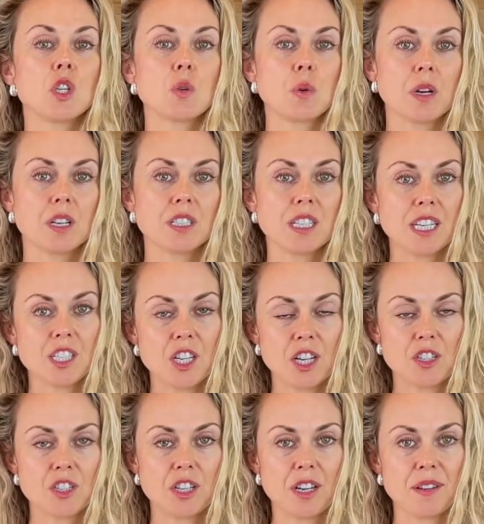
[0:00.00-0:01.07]
your
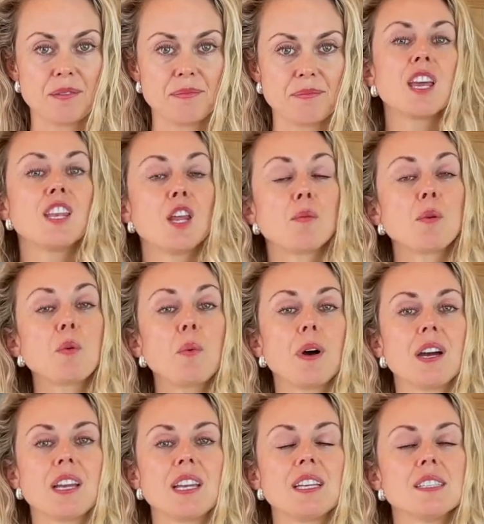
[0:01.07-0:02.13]
digestion. Number
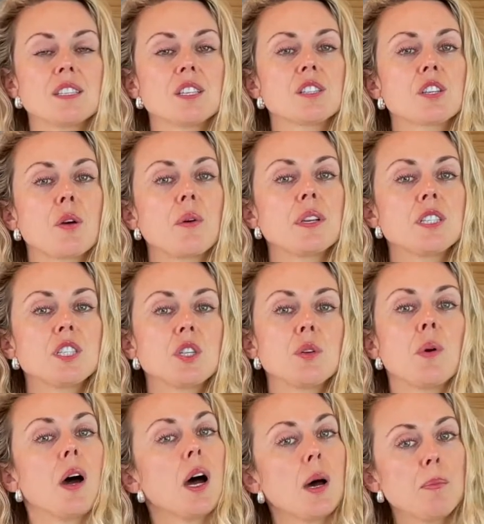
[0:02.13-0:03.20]
one is it's going to
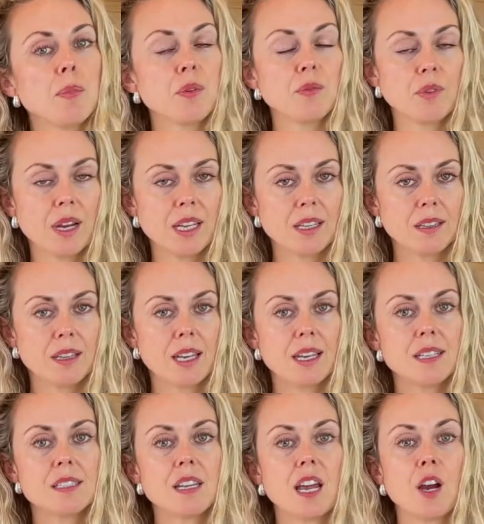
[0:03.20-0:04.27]

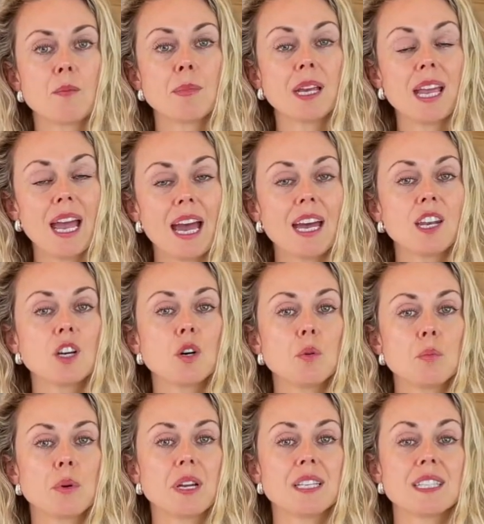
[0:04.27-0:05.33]
upregulate our mechanical
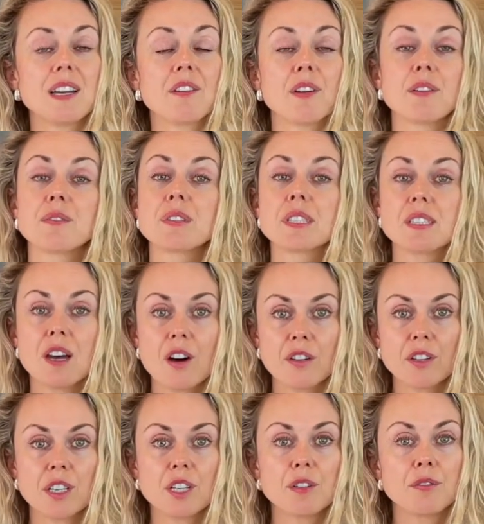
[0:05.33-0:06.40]
breakdown of
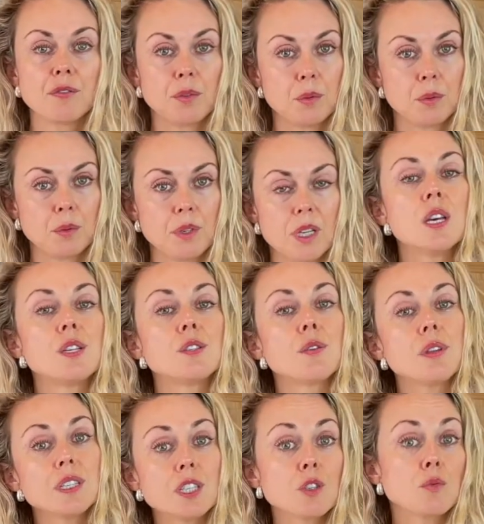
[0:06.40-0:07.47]
solid food. So
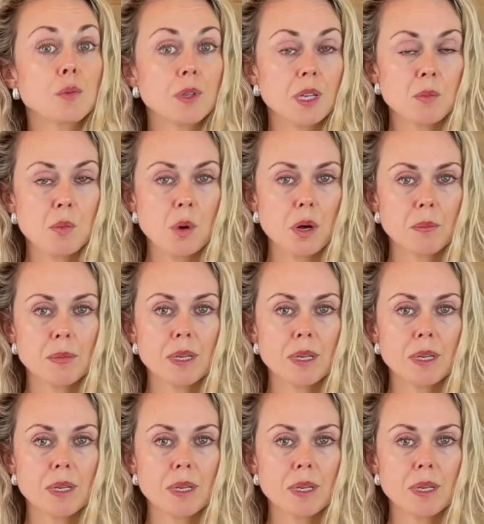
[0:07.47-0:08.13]
this is really important